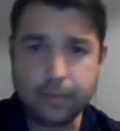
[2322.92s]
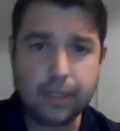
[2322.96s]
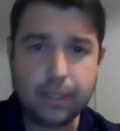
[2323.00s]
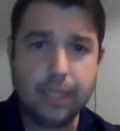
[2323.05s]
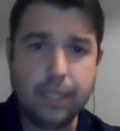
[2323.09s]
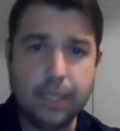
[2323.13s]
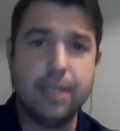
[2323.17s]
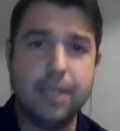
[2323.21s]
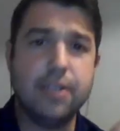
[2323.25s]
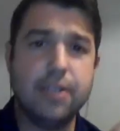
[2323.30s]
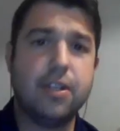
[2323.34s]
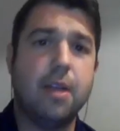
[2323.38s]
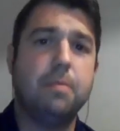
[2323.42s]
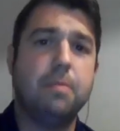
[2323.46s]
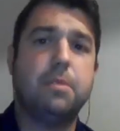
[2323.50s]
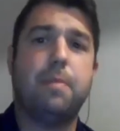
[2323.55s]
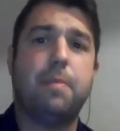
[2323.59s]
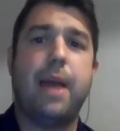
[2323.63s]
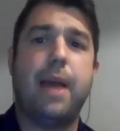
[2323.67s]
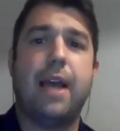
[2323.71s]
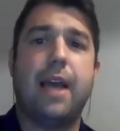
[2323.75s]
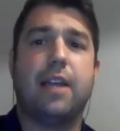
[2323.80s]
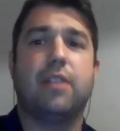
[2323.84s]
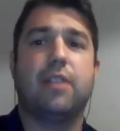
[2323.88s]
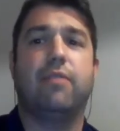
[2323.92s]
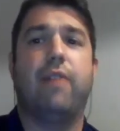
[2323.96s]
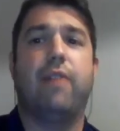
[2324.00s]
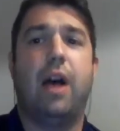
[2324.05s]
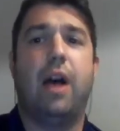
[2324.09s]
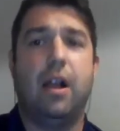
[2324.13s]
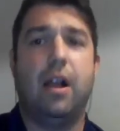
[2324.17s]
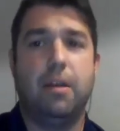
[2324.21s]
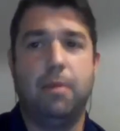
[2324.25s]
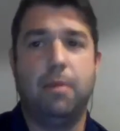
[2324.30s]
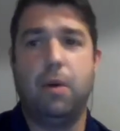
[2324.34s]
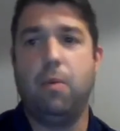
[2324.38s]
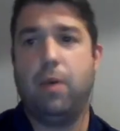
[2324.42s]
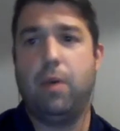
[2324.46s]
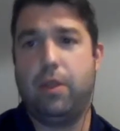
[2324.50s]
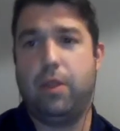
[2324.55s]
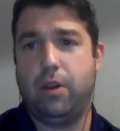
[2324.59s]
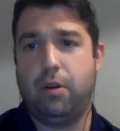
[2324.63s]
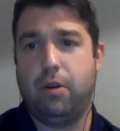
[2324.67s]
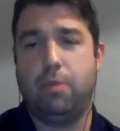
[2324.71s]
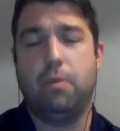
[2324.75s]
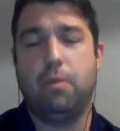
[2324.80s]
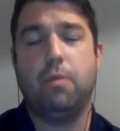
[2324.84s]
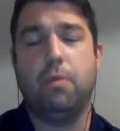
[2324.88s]
This comes back as valuable when
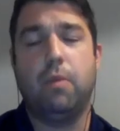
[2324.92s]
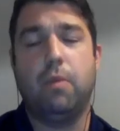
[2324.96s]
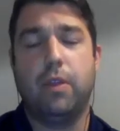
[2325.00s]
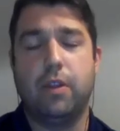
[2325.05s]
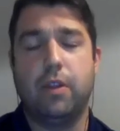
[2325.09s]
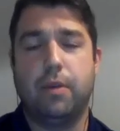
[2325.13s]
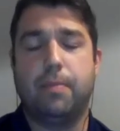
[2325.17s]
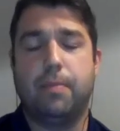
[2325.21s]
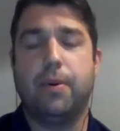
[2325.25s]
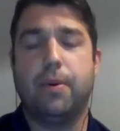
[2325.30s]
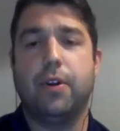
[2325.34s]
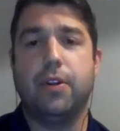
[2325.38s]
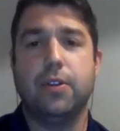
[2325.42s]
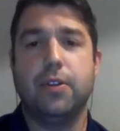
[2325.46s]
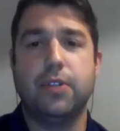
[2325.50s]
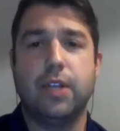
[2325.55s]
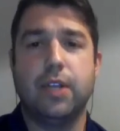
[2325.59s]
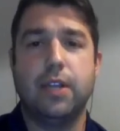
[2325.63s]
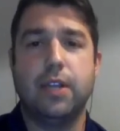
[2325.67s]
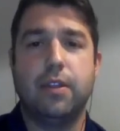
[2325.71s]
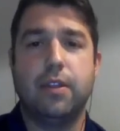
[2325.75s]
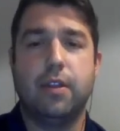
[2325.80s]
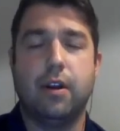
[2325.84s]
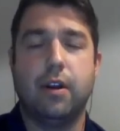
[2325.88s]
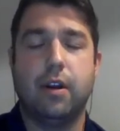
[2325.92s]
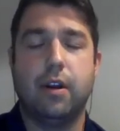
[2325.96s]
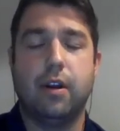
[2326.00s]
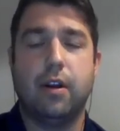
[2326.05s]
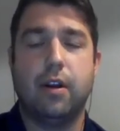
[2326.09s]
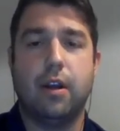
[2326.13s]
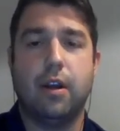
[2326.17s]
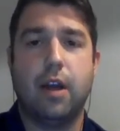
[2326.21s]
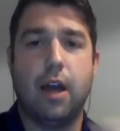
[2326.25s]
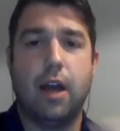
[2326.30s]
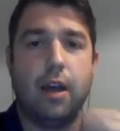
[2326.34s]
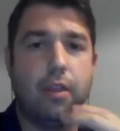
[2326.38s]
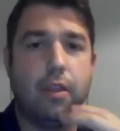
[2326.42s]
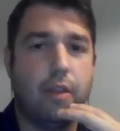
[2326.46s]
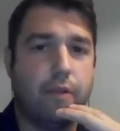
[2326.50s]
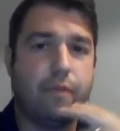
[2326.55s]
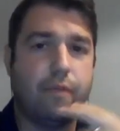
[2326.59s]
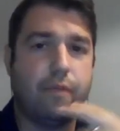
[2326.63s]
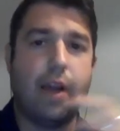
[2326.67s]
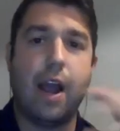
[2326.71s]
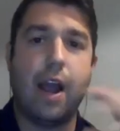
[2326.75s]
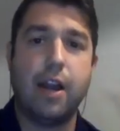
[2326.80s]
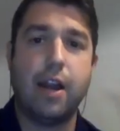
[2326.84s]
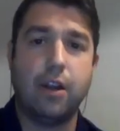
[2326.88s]
they're producing their
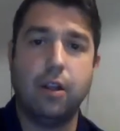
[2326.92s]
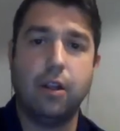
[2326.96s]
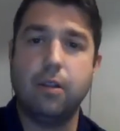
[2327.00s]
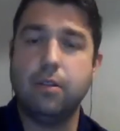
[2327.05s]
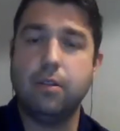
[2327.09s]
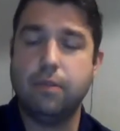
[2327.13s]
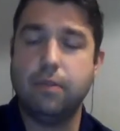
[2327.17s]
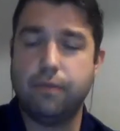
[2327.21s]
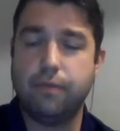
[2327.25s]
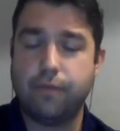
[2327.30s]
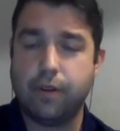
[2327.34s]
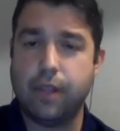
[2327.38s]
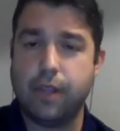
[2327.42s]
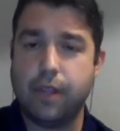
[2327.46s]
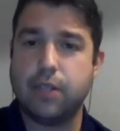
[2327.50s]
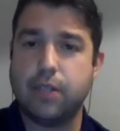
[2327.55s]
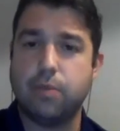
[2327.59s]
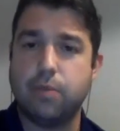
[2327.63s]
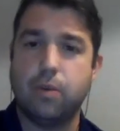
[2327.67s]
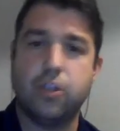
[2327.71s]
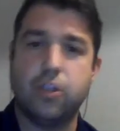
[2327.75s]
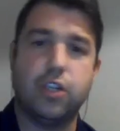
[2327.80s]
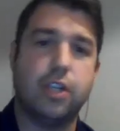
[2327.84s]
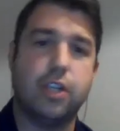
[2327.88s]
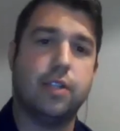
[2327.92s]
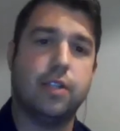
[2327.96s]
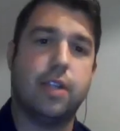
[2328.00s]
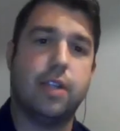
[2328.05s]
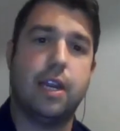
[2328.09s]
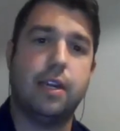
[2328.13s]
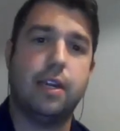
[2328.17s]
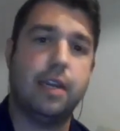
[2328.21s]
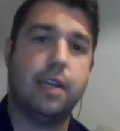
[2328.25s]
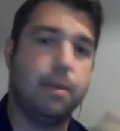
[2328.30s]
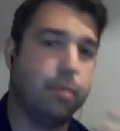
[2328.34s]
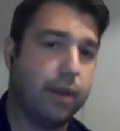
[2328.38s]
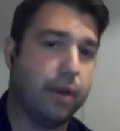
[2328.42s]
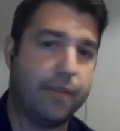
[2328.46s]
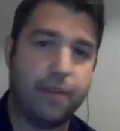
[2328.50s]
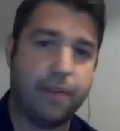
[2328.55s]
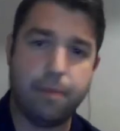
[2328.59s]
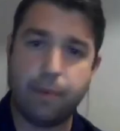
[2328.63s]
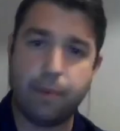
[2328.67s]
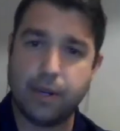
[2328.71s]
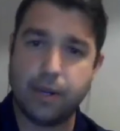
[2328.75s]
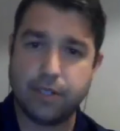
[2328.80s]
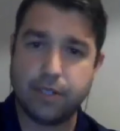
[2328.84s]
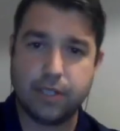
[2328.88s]
final for this, which is a
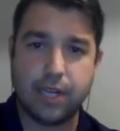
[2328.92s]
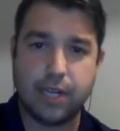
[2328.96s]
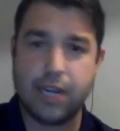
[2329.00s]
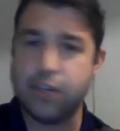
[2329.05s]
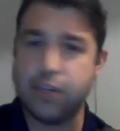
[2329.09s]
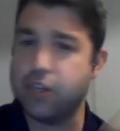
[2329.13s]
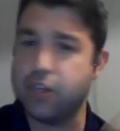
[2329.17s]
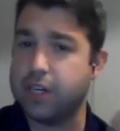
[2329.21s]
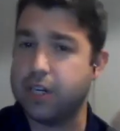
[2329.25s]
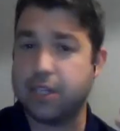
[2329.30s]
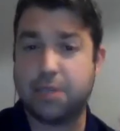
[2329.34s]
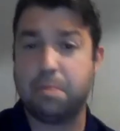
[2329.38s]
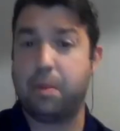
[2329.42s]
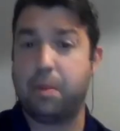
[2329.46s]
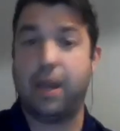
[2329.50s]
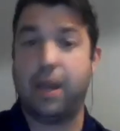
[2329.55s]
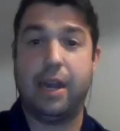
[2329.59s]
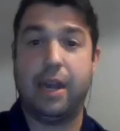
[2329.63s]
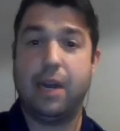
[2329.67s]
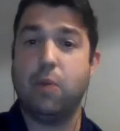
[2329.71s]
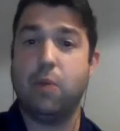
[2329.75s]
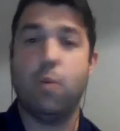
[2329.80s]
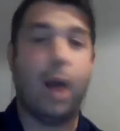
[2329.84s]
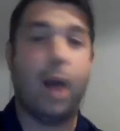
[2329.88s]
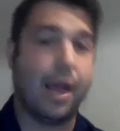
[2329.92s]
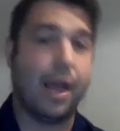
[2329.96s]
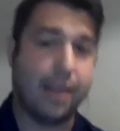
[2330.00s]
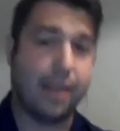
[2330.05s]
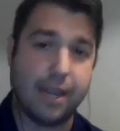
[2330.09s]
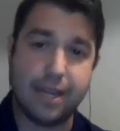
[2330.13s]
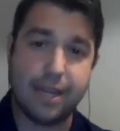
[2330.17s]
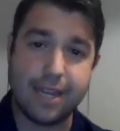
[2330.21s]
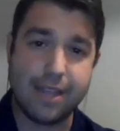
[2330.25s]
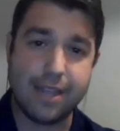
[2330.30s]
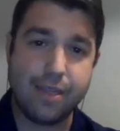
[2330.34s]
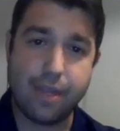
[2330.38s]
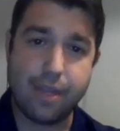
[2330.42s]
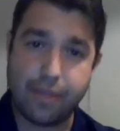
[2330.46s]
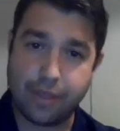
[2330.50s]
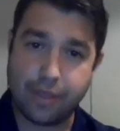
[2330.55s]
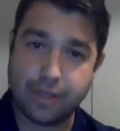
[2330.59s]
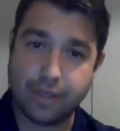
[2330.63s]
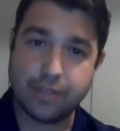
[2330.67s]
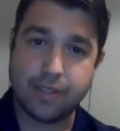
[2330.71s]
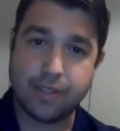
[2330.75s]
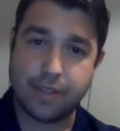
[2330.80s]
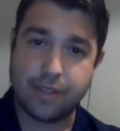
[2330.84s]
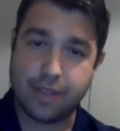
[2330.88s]
debriefing presentation explaining why they did the
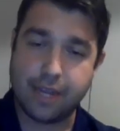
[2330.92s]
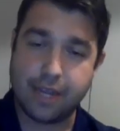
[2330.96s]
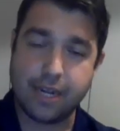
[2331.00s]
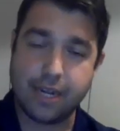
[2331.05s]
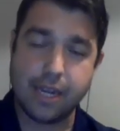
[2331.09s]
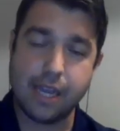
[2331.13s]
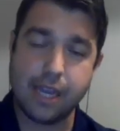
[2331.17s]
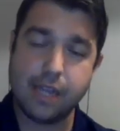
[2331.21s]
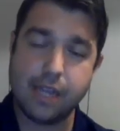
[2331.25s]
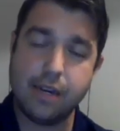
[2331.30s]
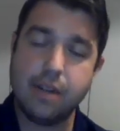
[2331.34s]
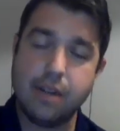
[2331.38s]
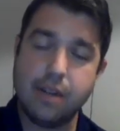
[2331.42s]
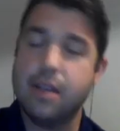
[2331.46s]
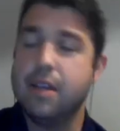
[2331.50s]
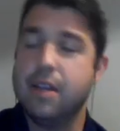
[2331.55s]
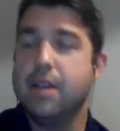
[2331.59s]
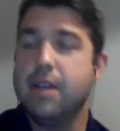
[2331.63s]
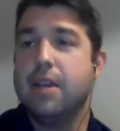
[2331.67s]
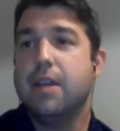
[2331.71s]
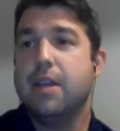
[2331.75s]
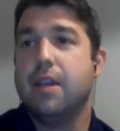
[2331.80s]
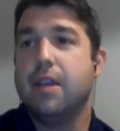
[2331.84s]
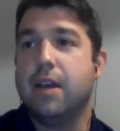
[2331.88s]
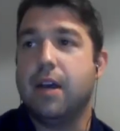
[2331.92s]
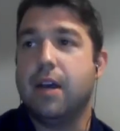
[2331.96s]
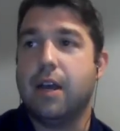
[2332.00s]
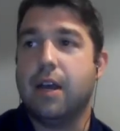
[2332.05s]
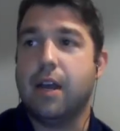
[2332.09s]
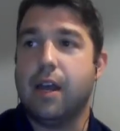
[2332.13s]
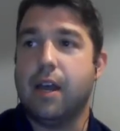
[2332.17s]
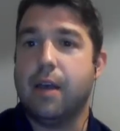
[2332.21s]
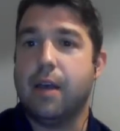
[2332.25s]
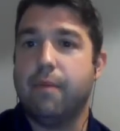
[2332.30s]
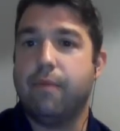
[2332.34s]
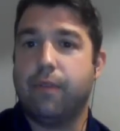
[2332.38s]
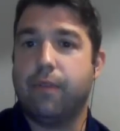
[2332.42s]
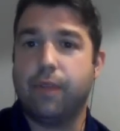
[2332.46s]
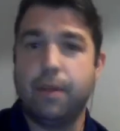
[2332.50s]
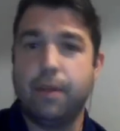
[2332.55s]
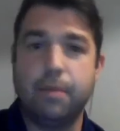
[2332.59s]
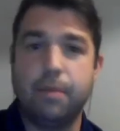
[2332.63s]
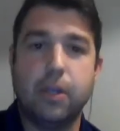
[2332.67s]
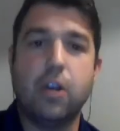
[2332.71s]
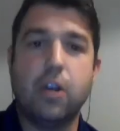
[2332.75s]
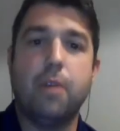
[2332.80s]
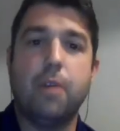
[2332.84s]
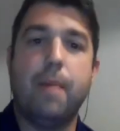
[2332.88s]
things that they did. For
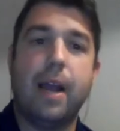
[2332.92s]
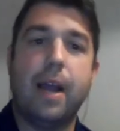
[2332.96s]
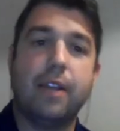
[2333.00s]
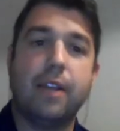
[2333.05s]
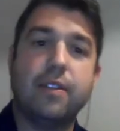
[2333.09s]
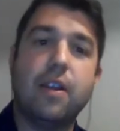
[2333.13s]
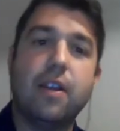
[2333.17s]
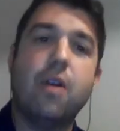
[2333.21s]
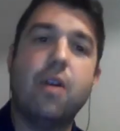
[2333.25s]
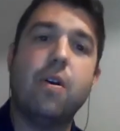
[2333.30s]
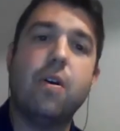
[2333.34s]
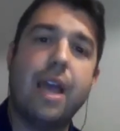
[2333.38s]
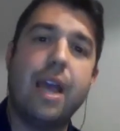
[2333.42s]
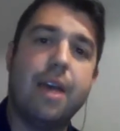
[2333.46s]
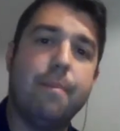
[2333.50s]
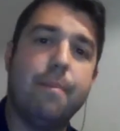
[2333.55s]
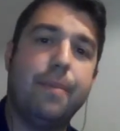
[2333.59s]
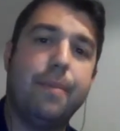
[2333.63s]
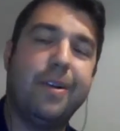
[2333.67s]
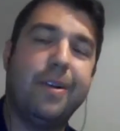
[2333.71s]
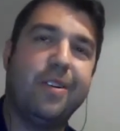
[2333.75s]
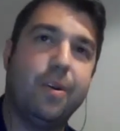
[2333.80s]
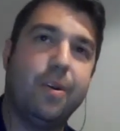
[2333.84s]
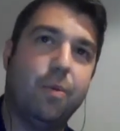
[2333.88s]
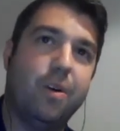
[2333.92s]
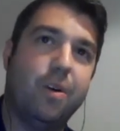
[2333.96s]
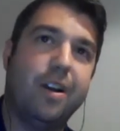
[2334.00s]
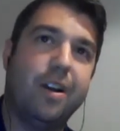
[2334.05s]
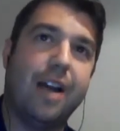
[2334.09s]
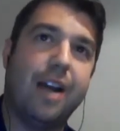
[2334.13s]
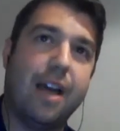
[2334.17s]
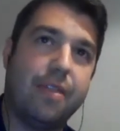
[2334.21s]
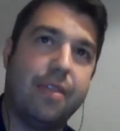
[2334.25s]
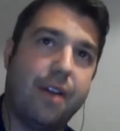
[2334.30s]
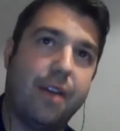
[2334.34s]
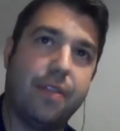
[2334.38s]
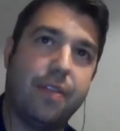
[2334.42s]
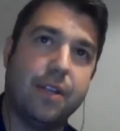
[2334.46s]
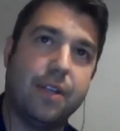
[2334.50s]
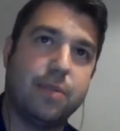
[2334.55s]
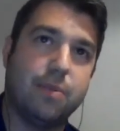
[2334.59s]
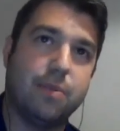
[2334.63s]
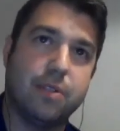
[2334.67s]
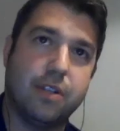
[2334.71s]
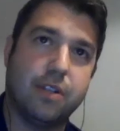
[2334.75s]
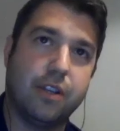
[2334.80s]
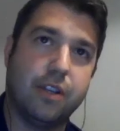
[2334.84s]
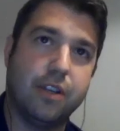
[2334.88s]
them to go back and say, oh yeah, in period 1, I thought
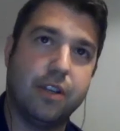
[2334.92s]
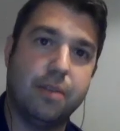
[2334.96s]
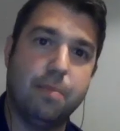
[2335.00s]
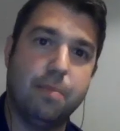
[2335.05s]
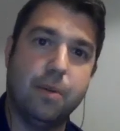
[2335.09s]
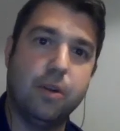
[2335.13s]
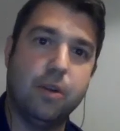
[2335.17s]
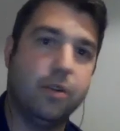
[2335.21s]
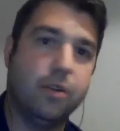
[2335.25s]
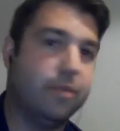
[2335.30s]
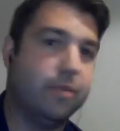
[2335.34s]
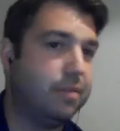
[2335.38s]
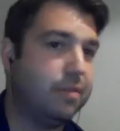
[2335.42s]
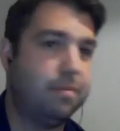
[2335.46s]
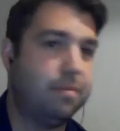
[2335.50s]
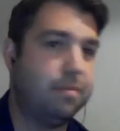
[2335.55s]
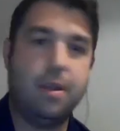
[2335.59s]
this was a good move.